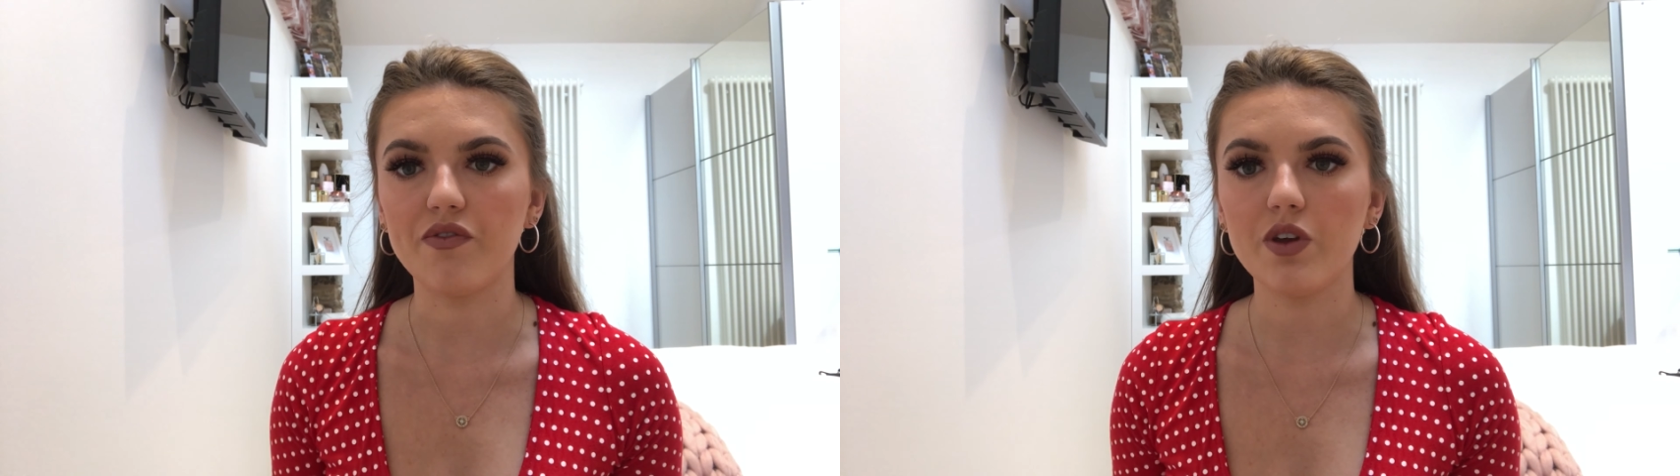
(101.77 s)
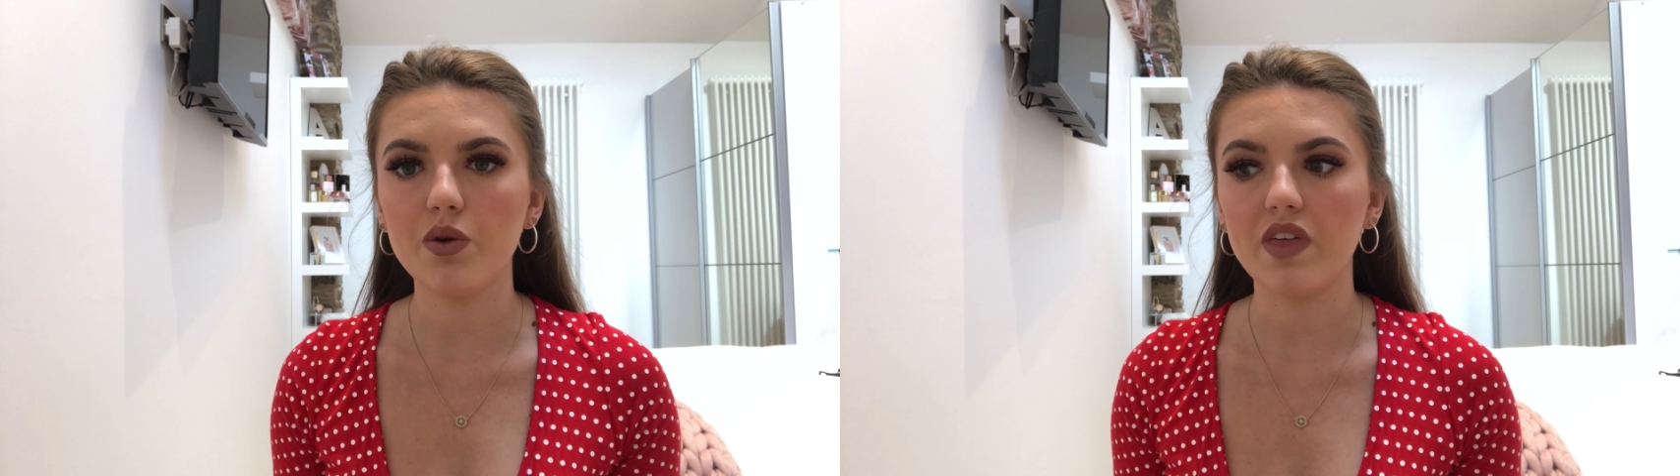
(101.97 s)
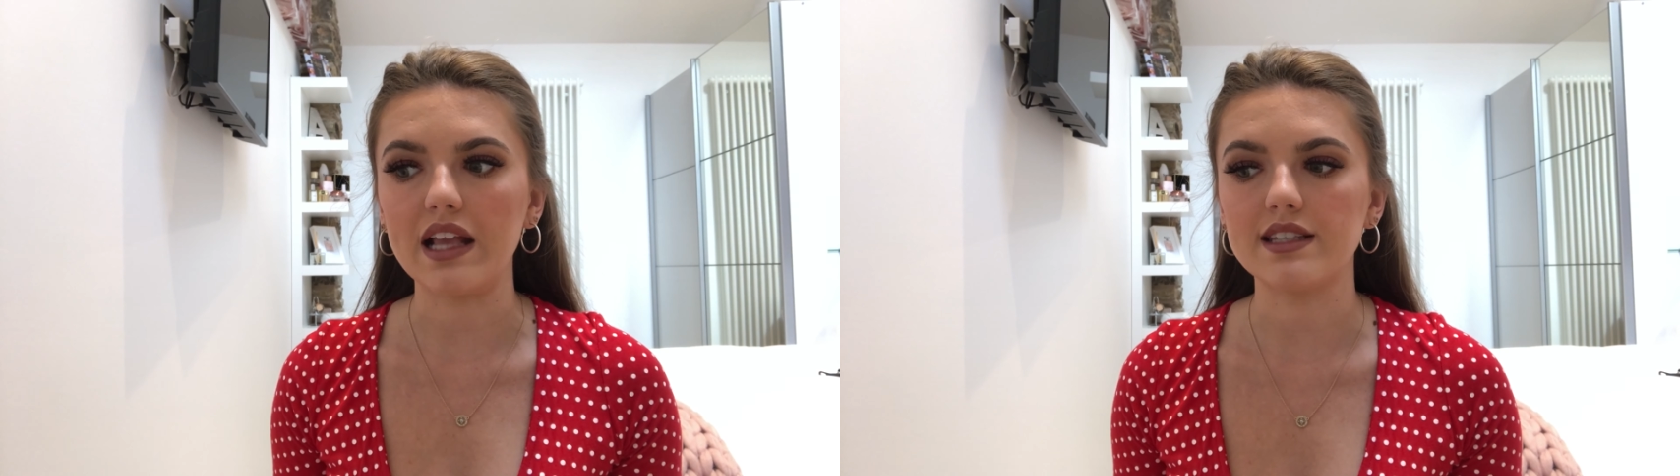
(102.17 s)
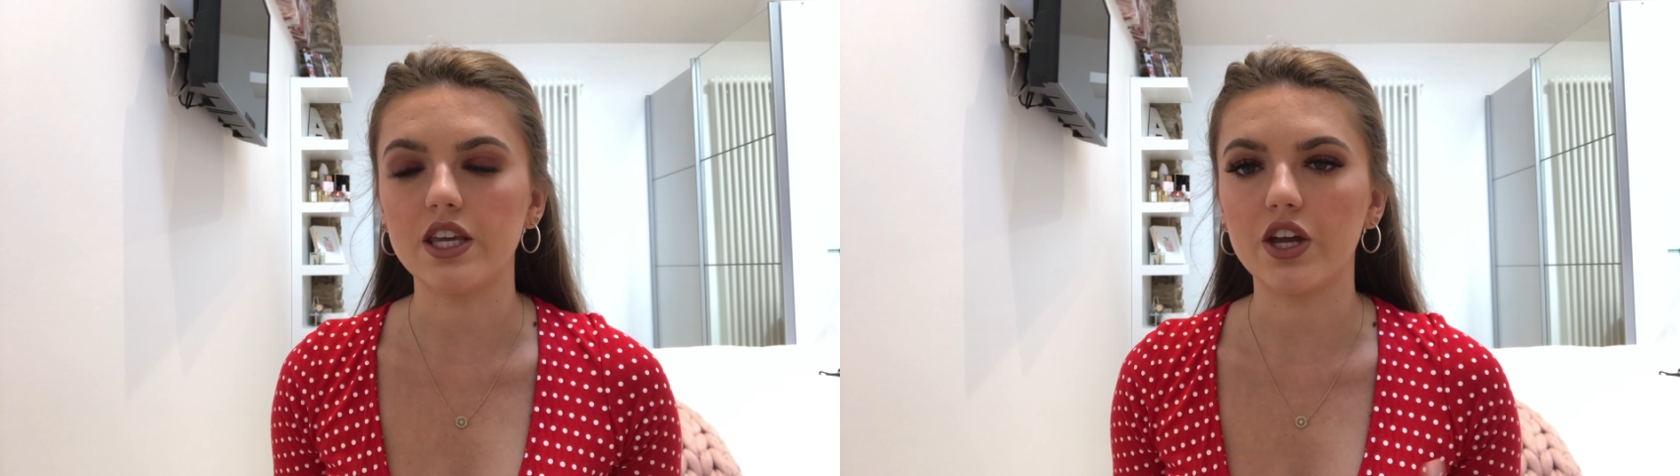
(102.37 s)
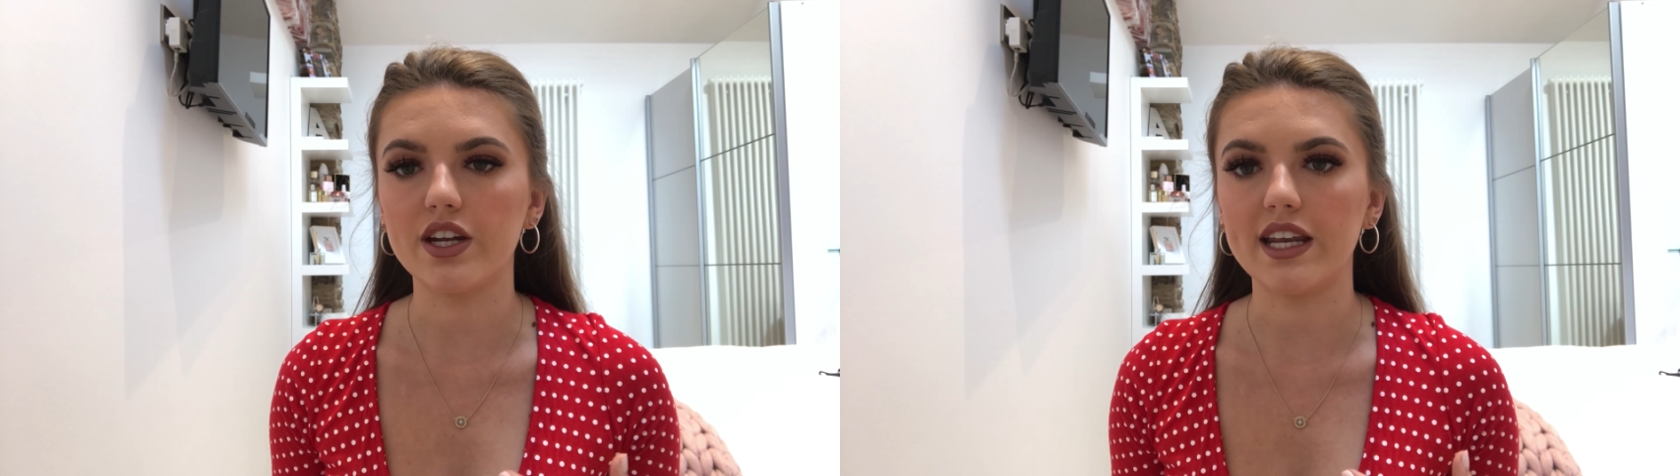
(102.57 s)
few things that
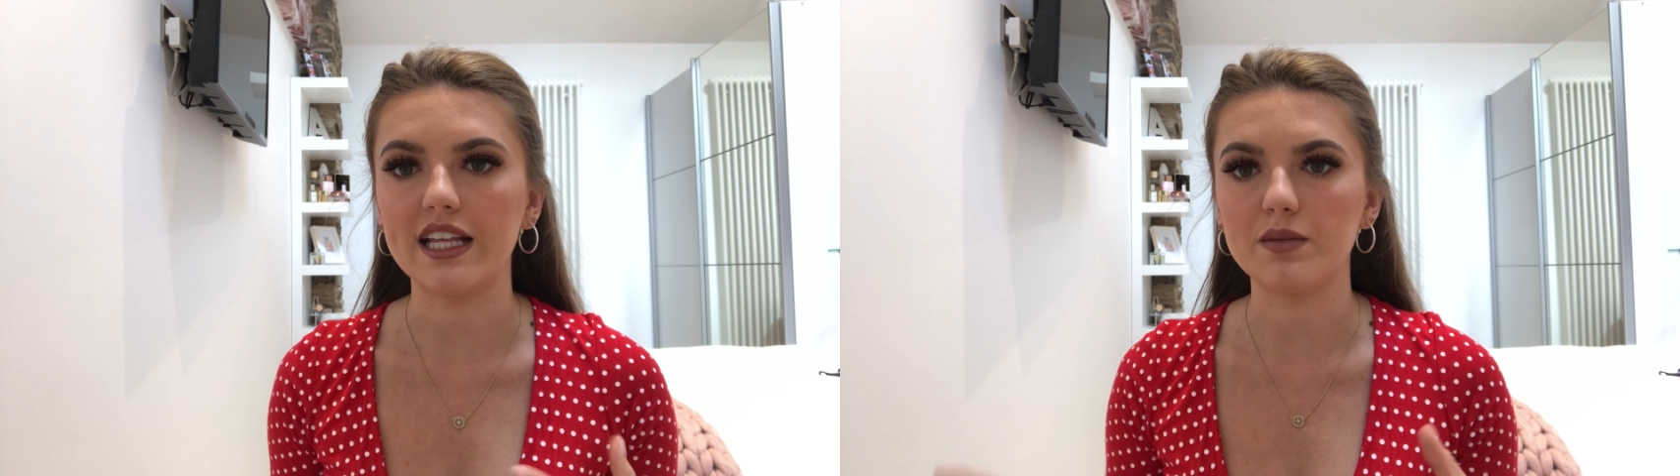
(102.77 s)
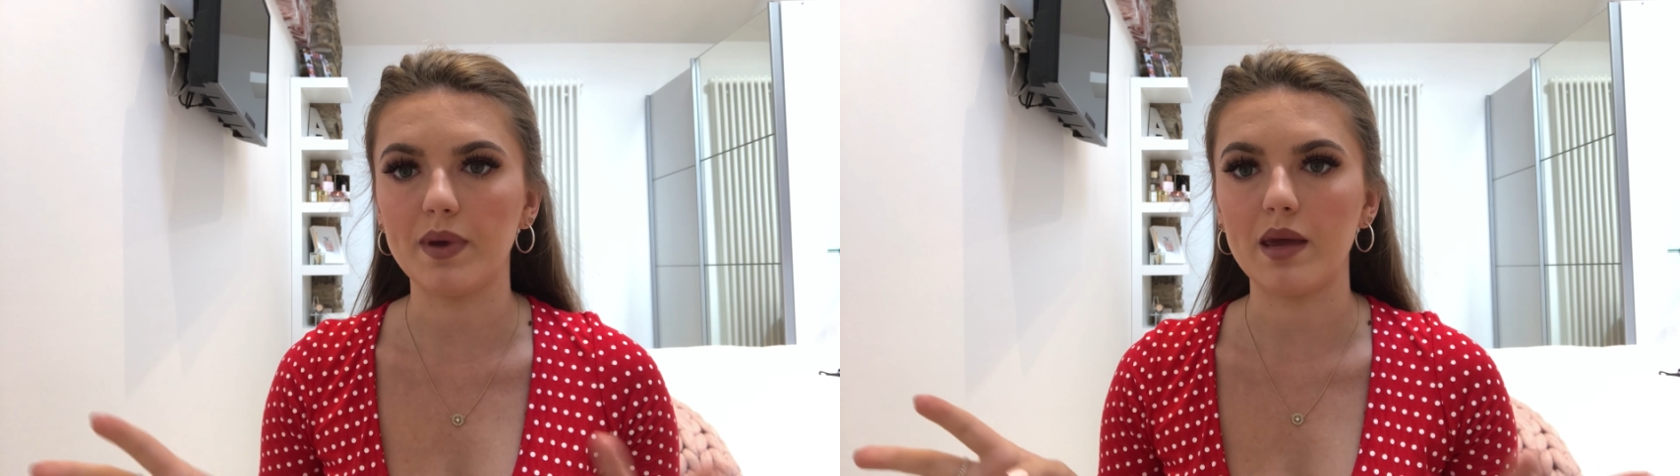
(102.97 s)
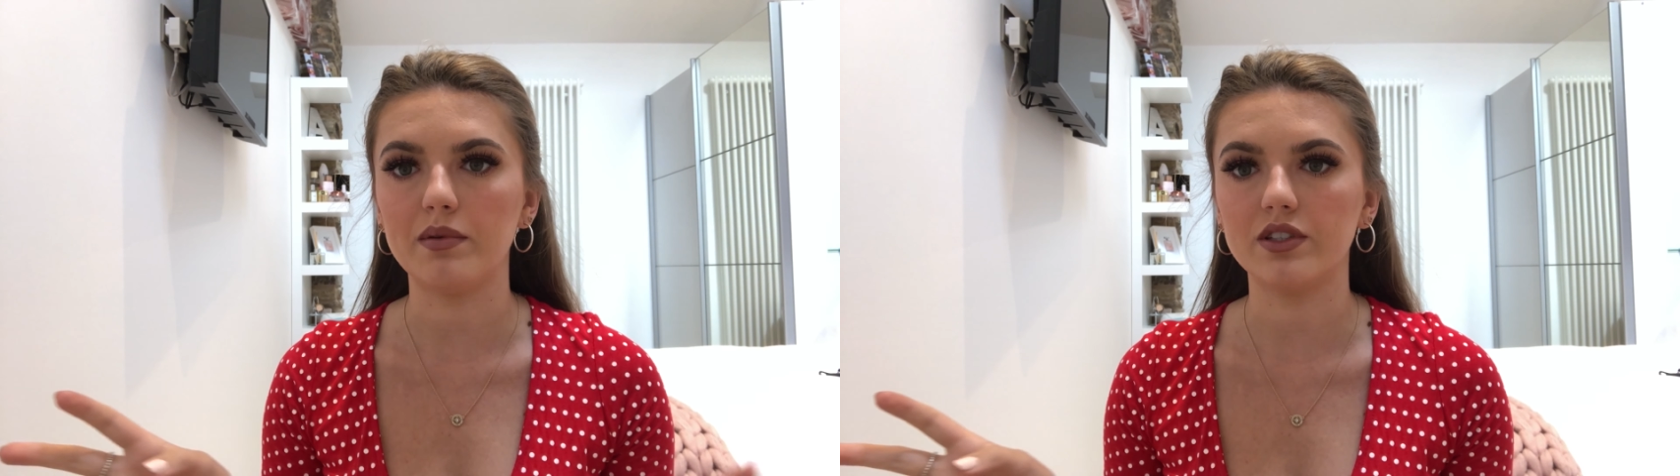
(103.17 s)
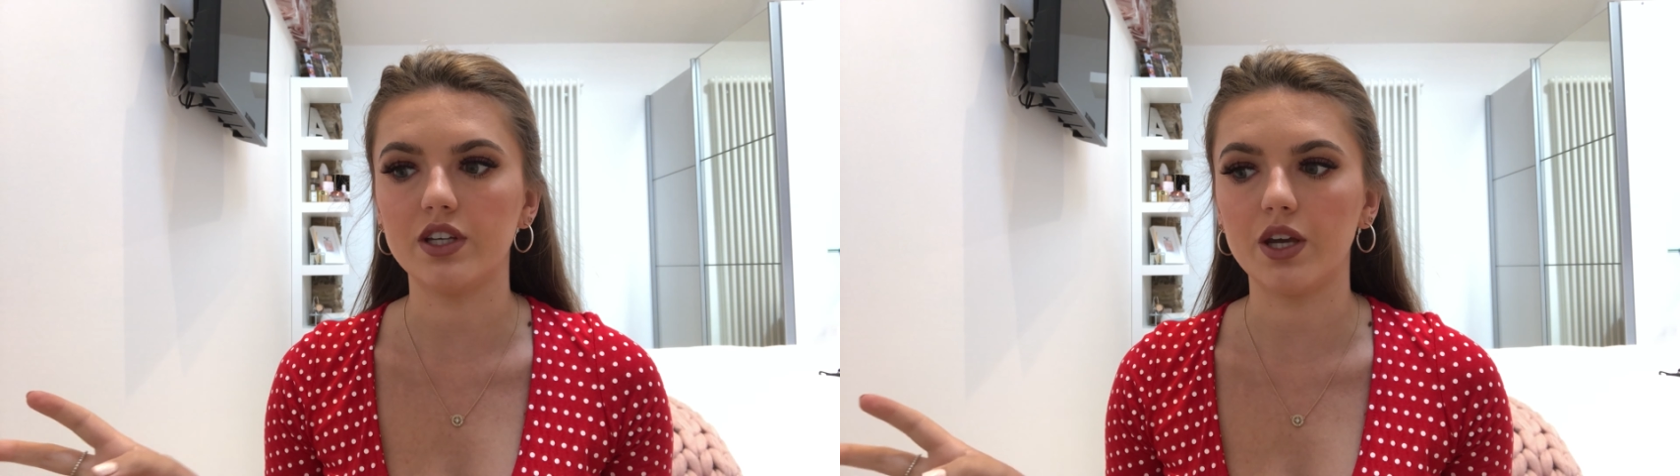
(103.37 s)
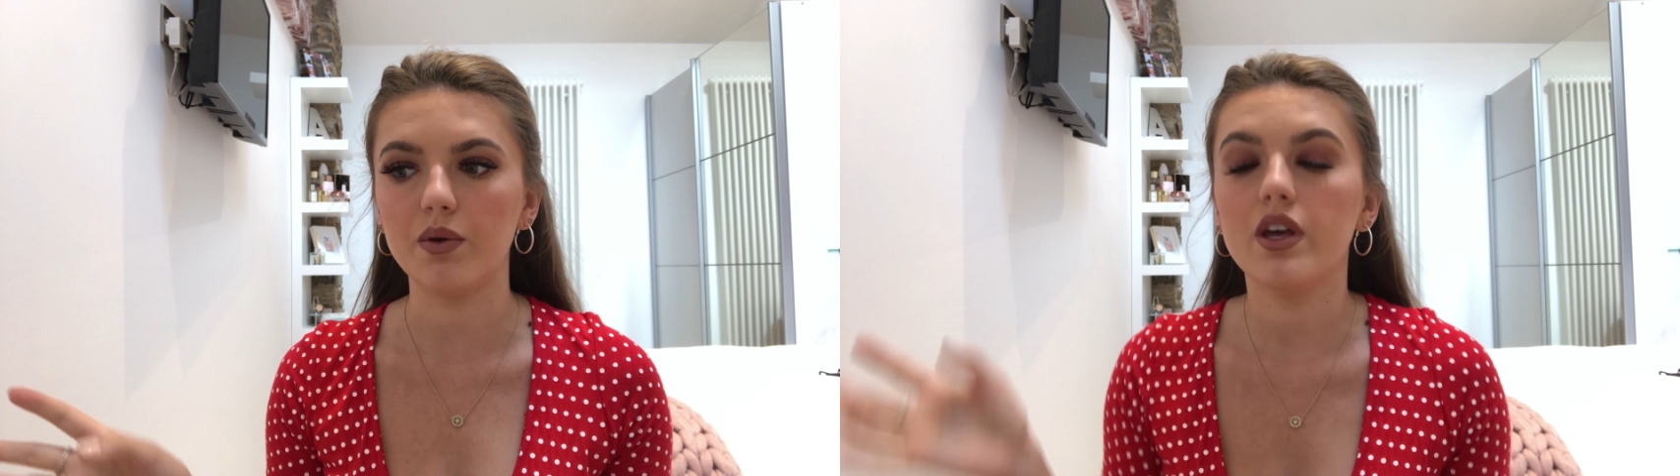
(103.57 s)
you're going to need to be able
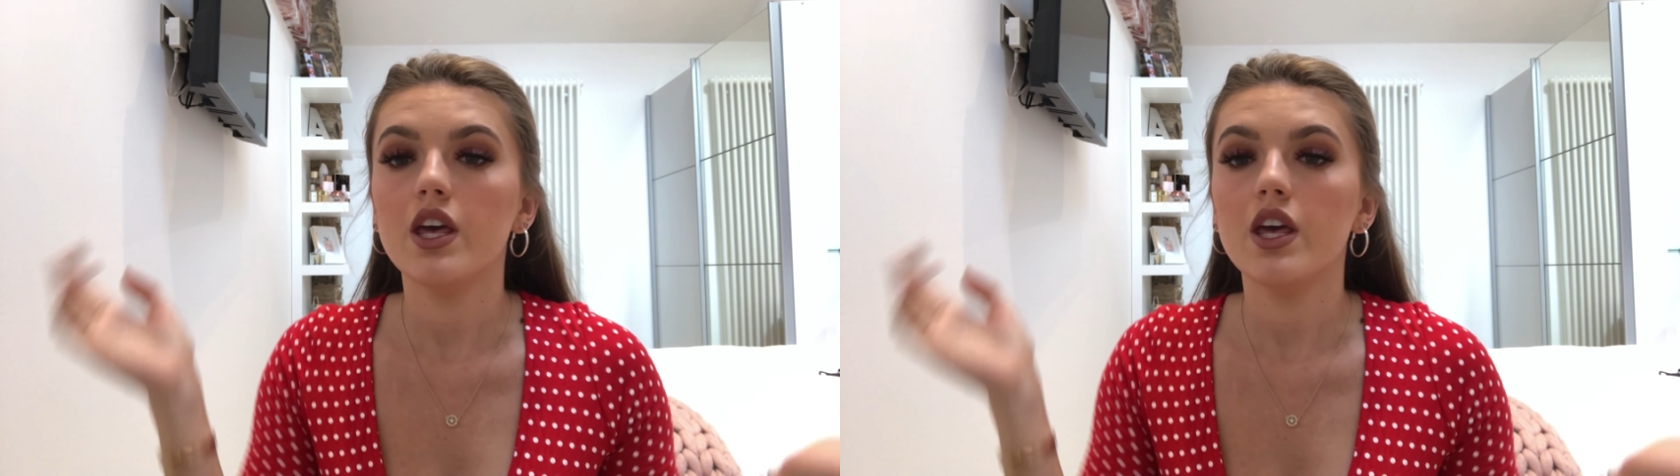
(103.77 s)
to